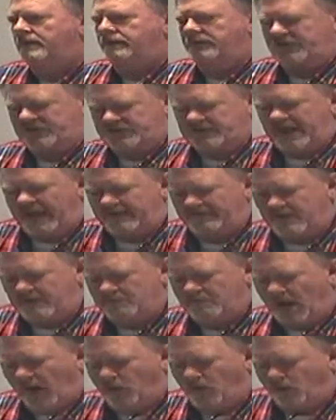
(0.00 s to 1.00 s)
The
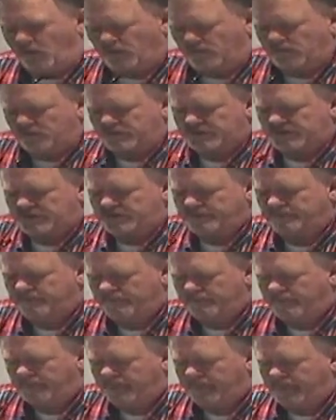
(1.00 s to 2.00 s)
seven bowls.
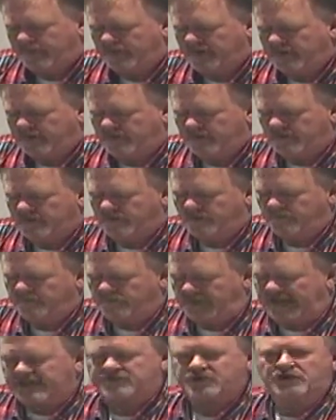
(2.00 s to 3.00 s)

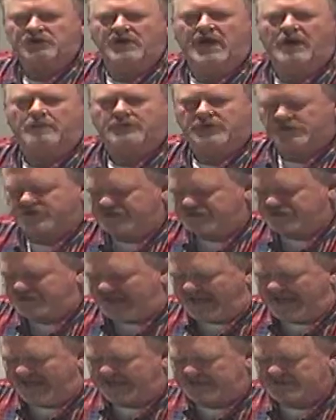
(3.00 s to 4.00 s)
Picture number
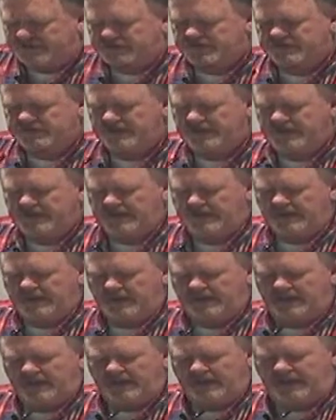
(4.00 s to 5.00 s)
six
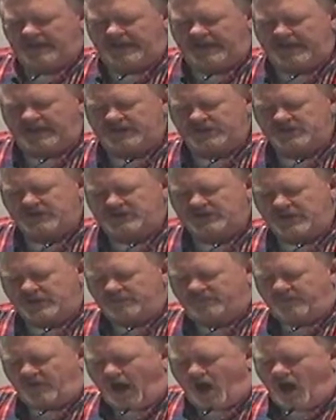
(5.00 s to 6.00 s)
is the
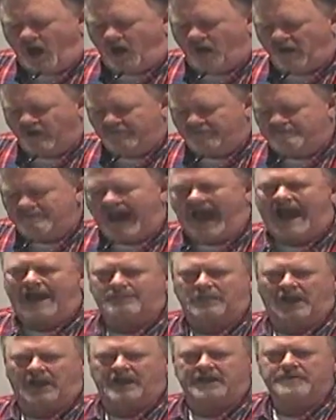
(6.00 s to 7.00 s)
fall of
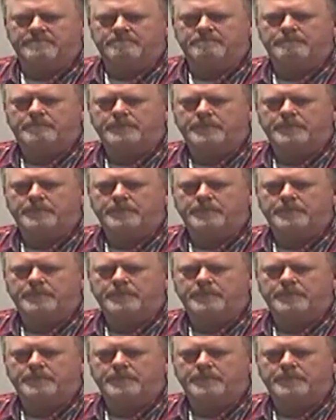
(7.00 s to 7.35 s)
Babylon.